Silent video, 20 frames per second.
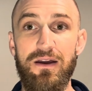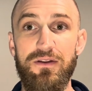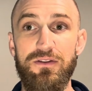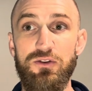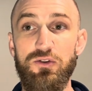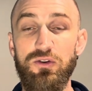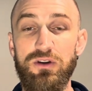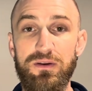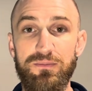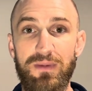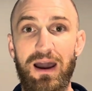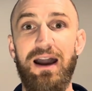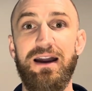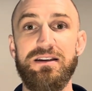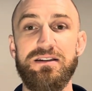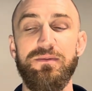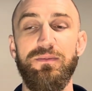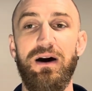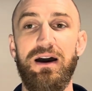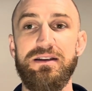You can
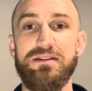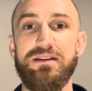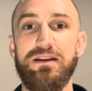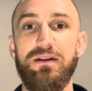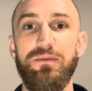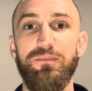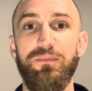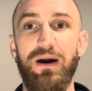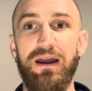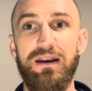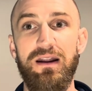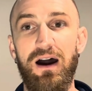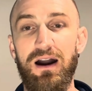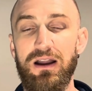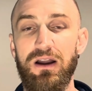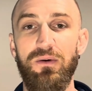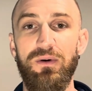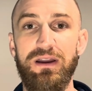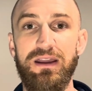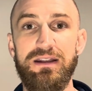maximize it by
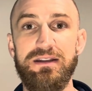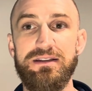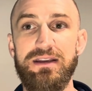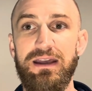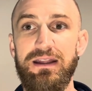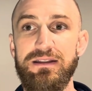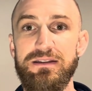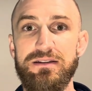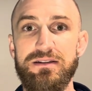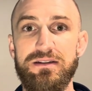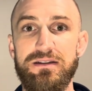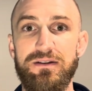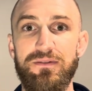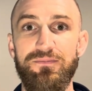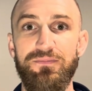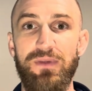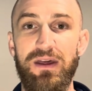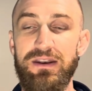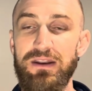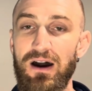not going intense
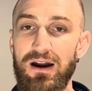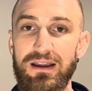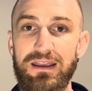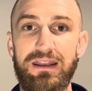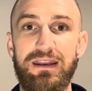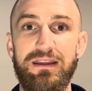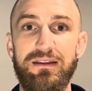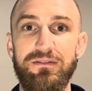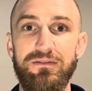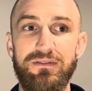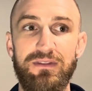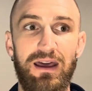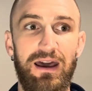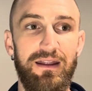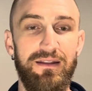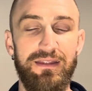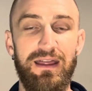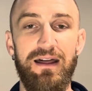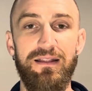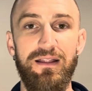and not getting
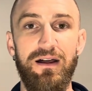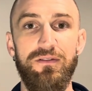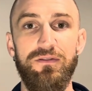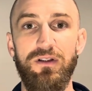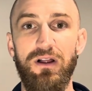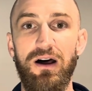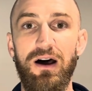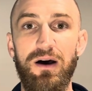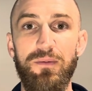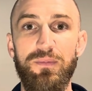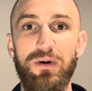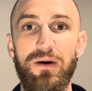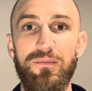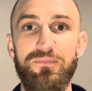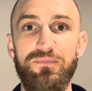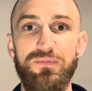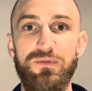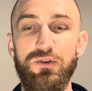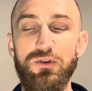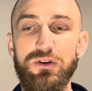that level
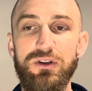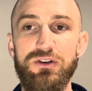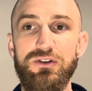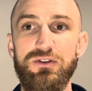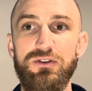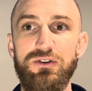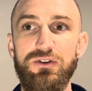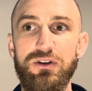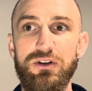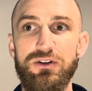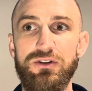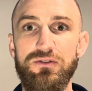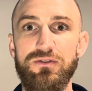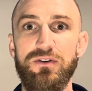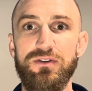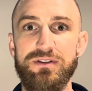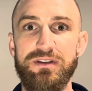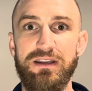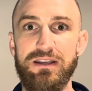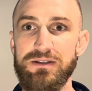up. You can do
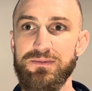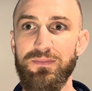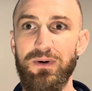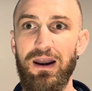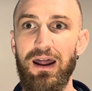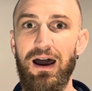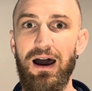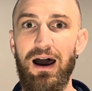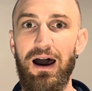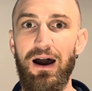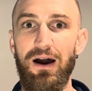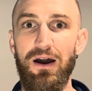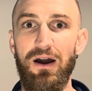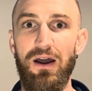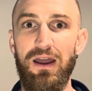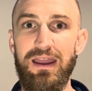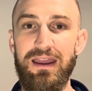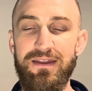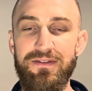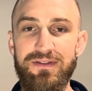those things, but
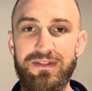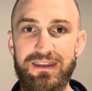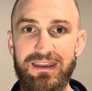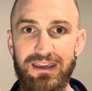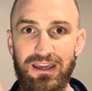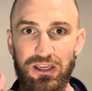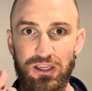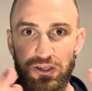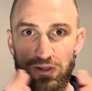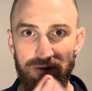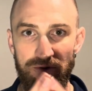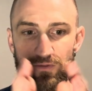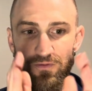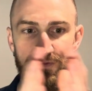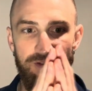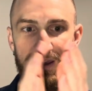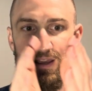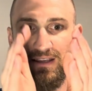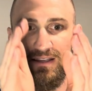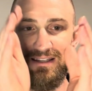in the acute
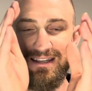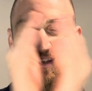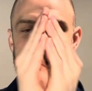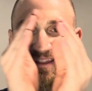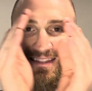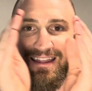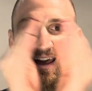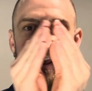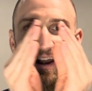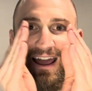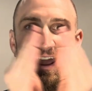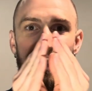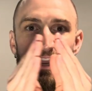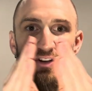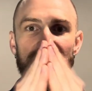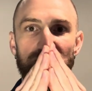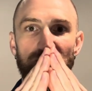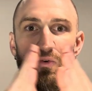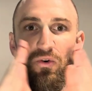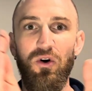phase, in that
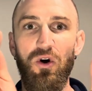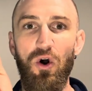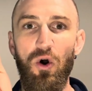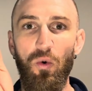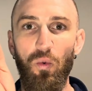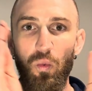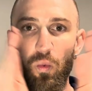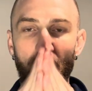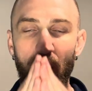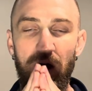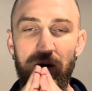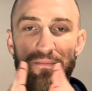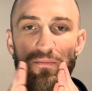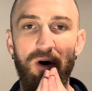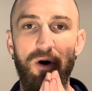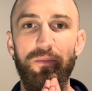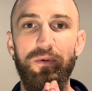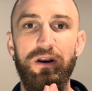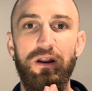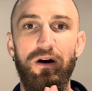actual one
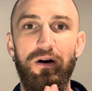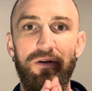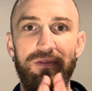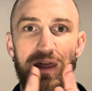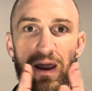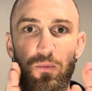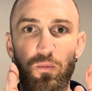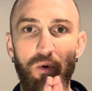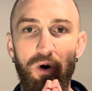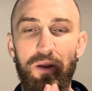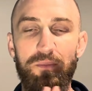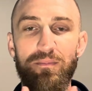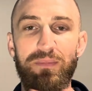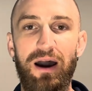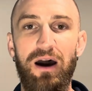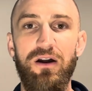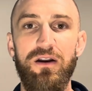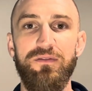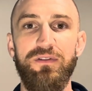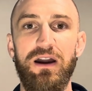moment, that one
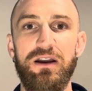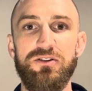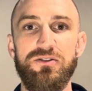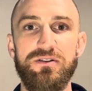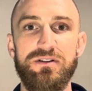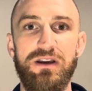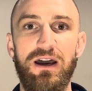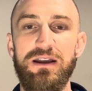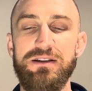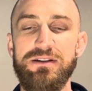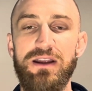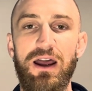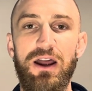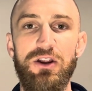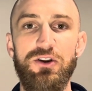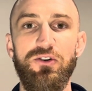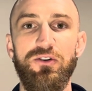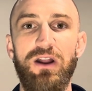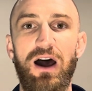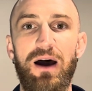bout of exercise,
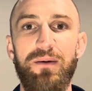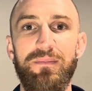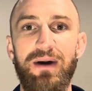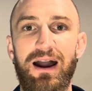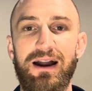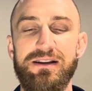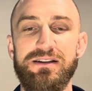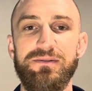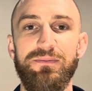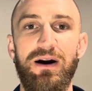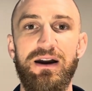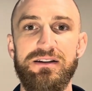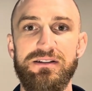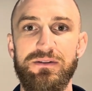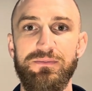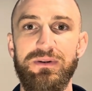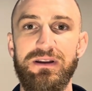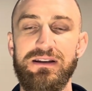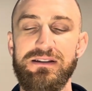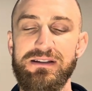you're not
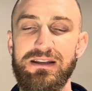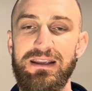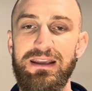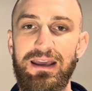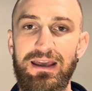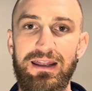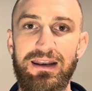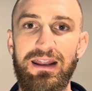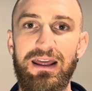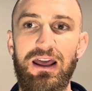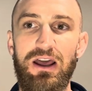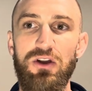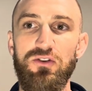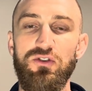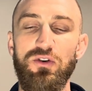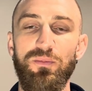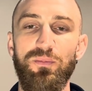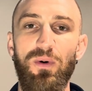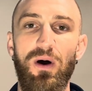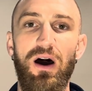maximizing because again,
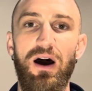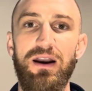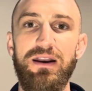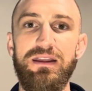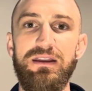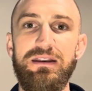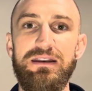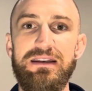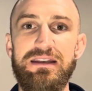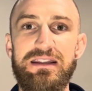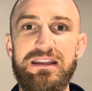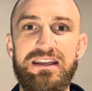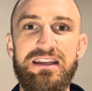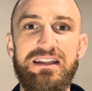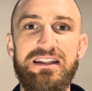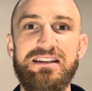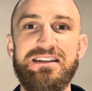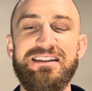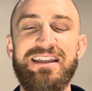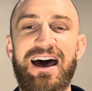your body
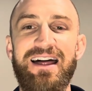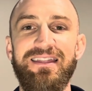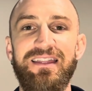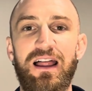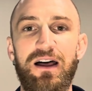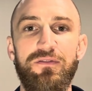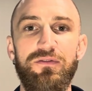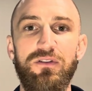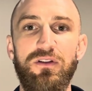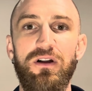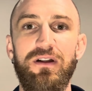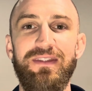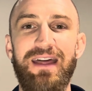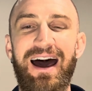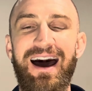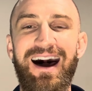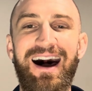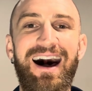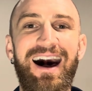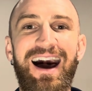needs that
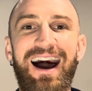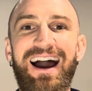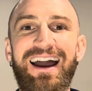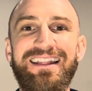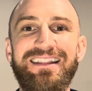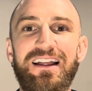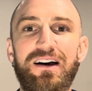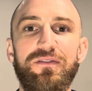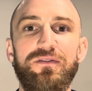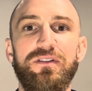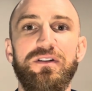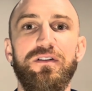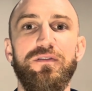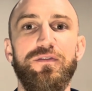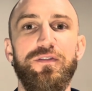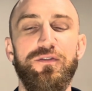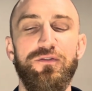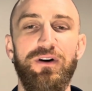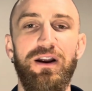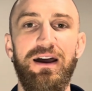high level of
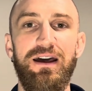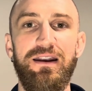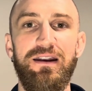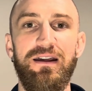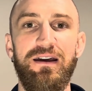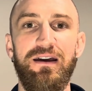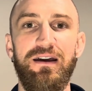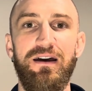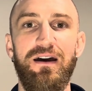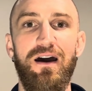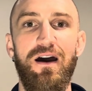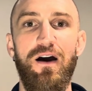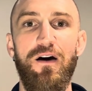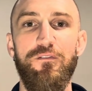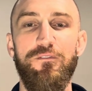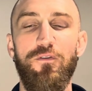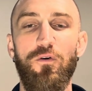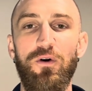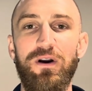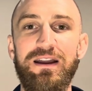threat
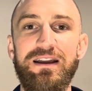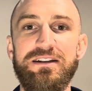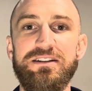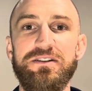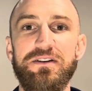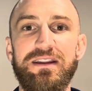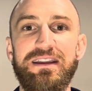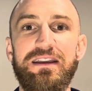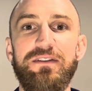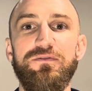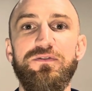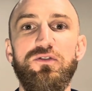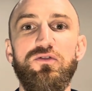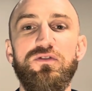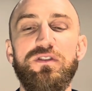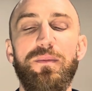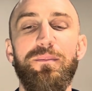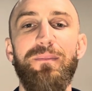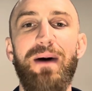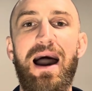for it to give you
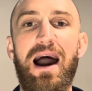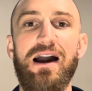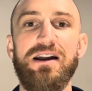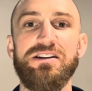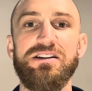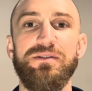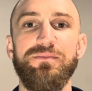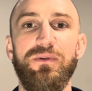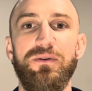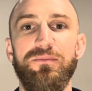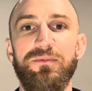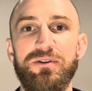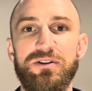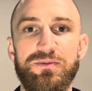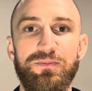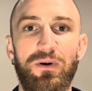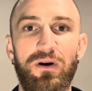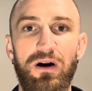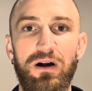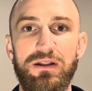the maximum
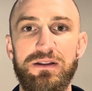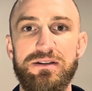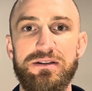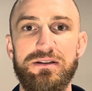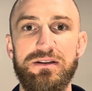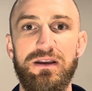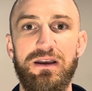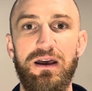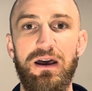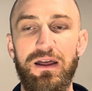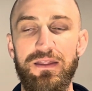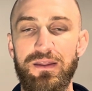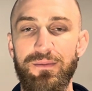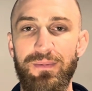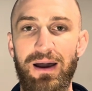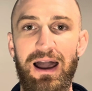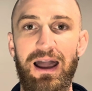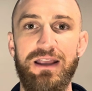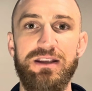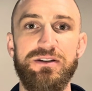response. The
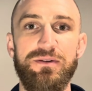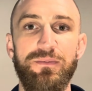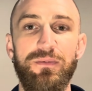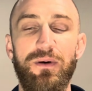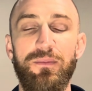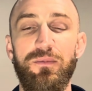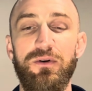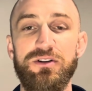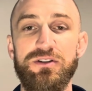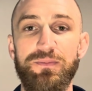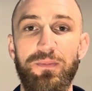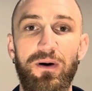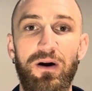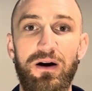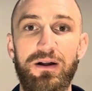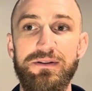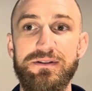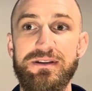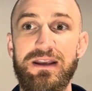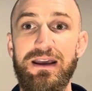maximum
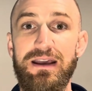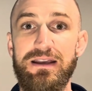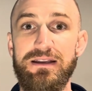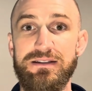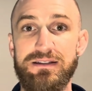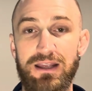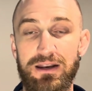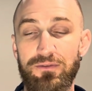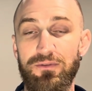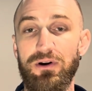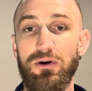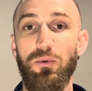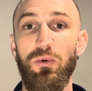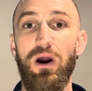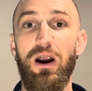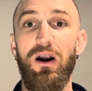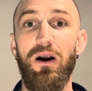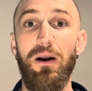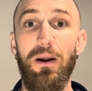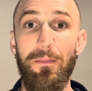response is going to
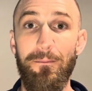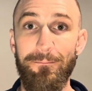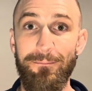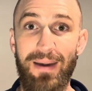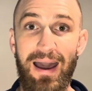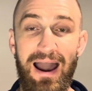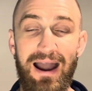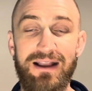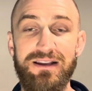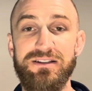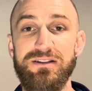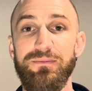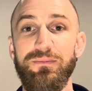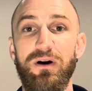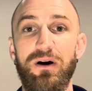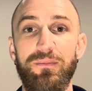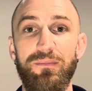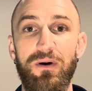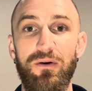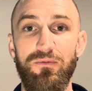require
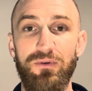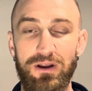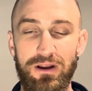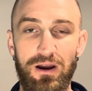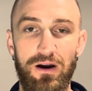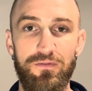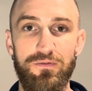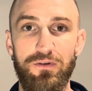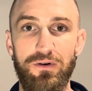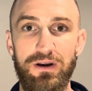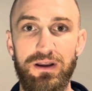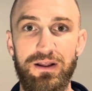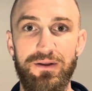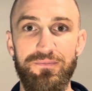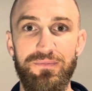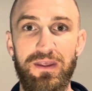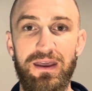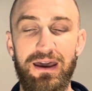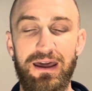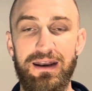maximum recovery.
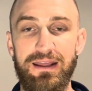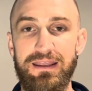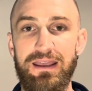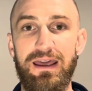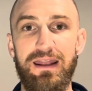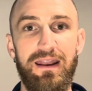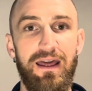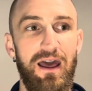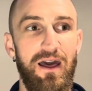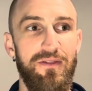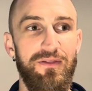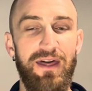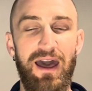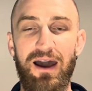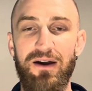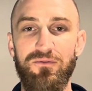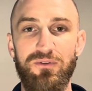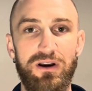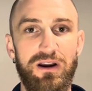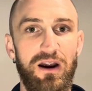And again,
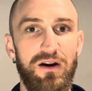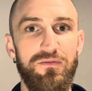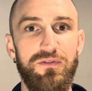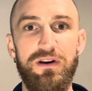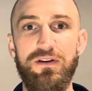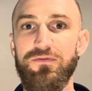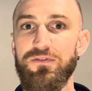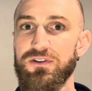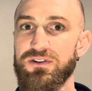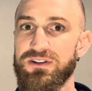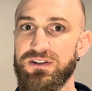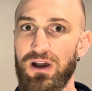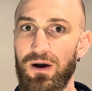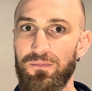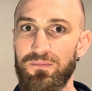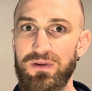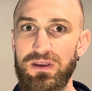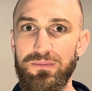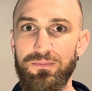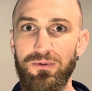that recovery for
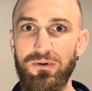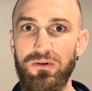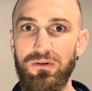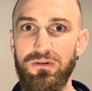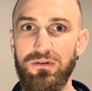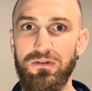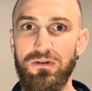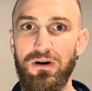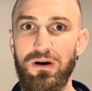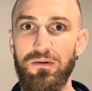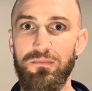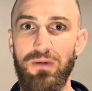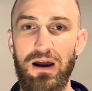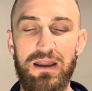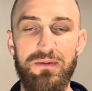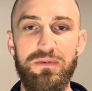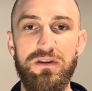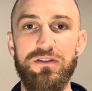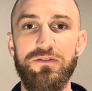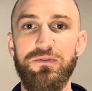some people
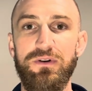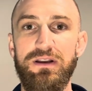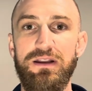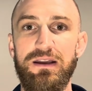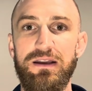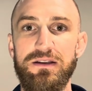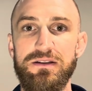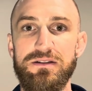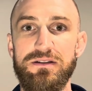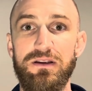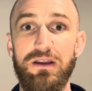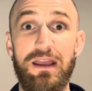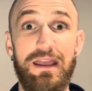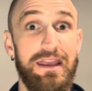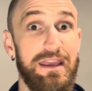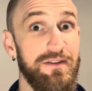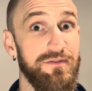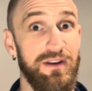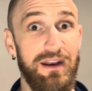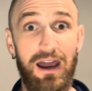might be 3 days,
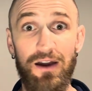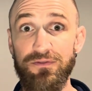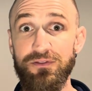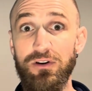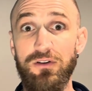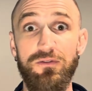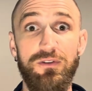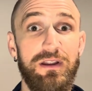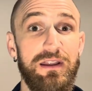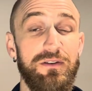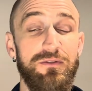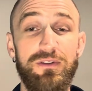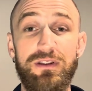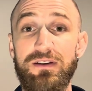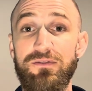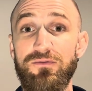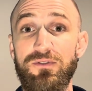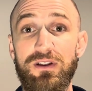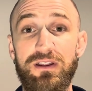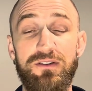even after a
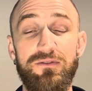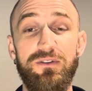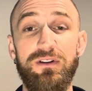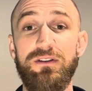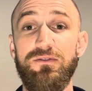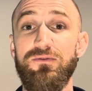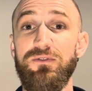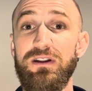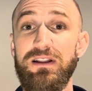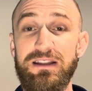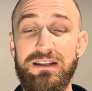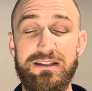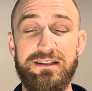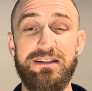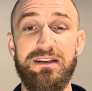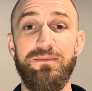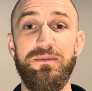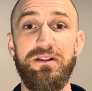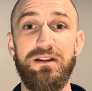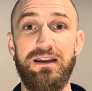really
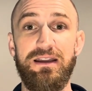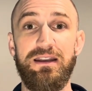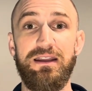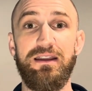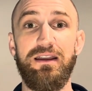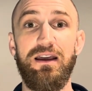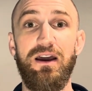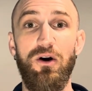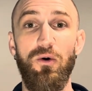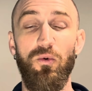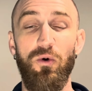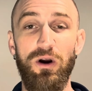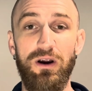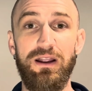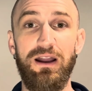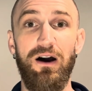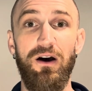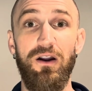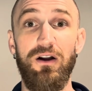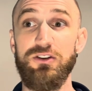stimulating
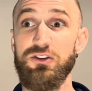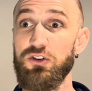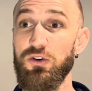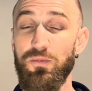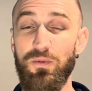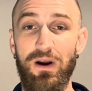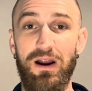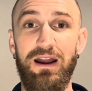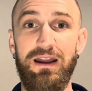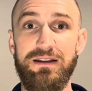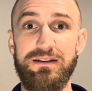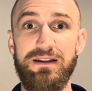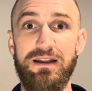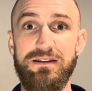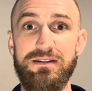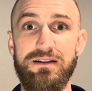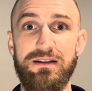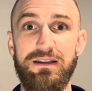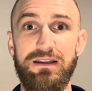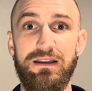workout, super high
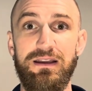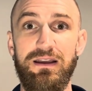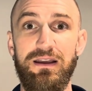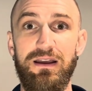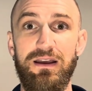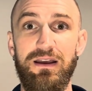intensity.